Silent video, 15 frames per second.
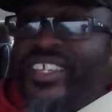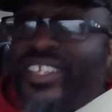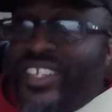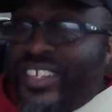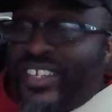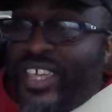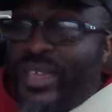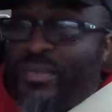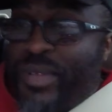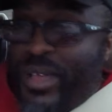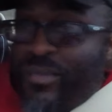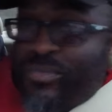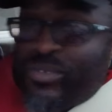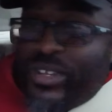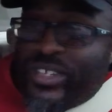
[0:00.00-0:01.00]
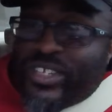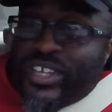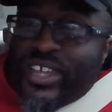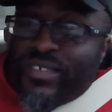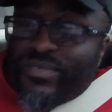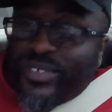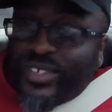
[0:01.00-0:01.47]
just came out press
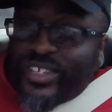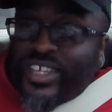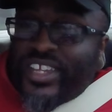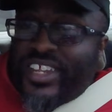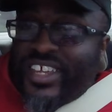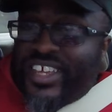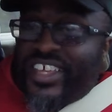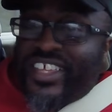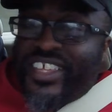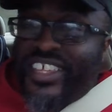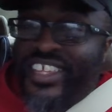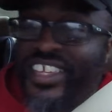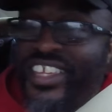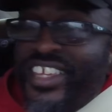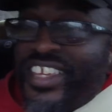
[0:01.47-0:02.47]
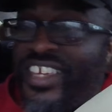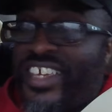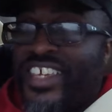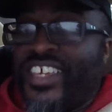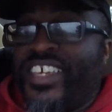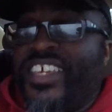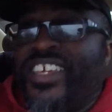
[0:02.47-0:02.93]
conference, said uh,
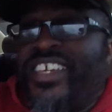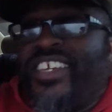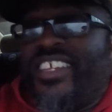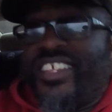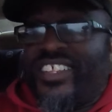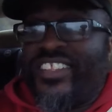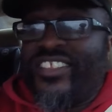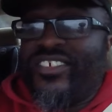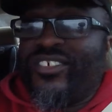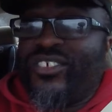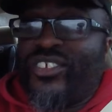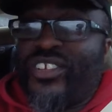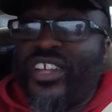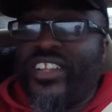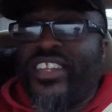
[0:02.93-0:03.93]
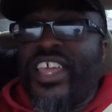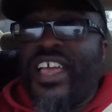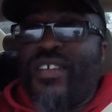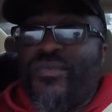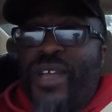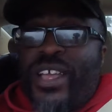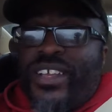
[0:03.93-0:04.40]
they're going to shut
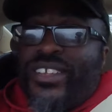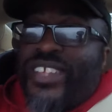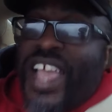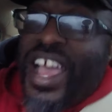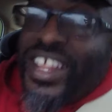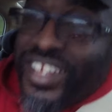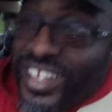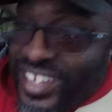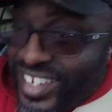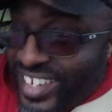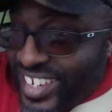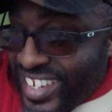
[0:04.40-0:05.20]
down Rikers Island.